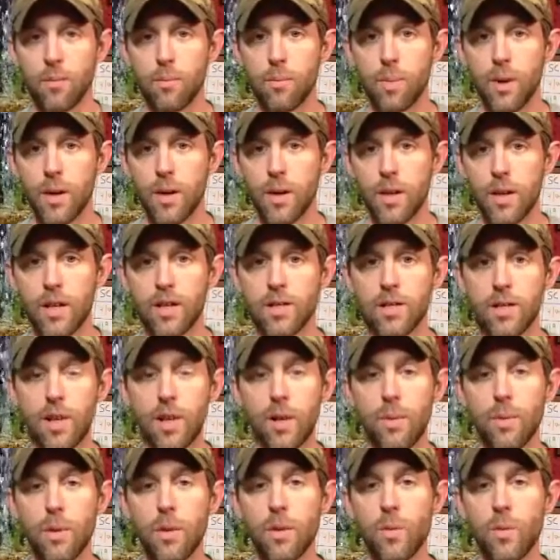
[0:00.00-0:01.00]
but it's going
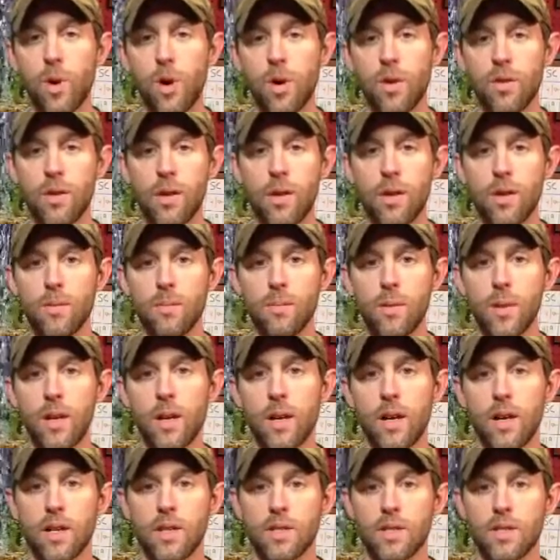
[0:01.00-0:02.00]
to be worth it
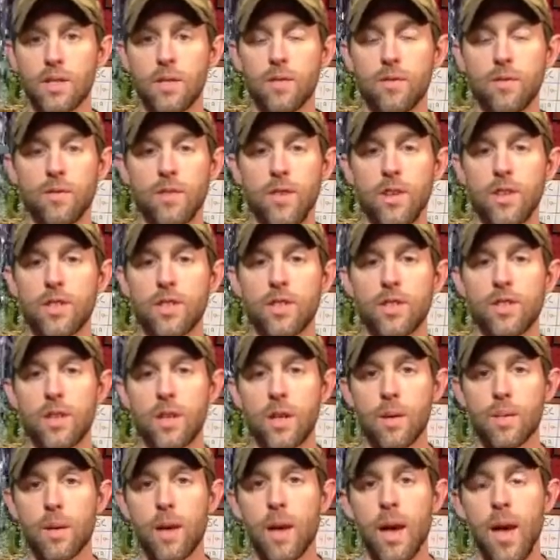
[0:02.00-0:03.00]
because the fish is
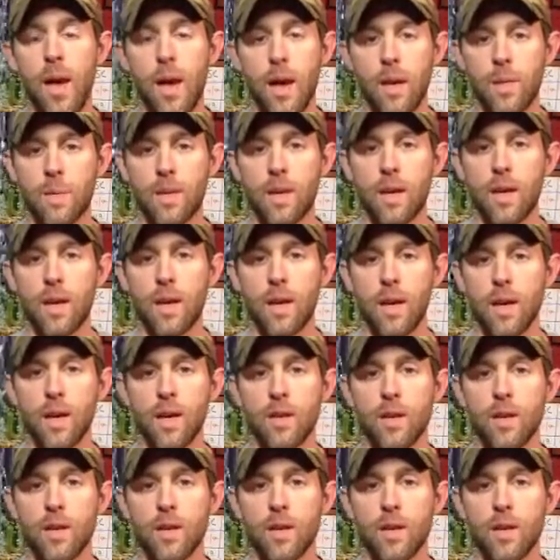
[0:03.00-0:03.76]
going to be happy,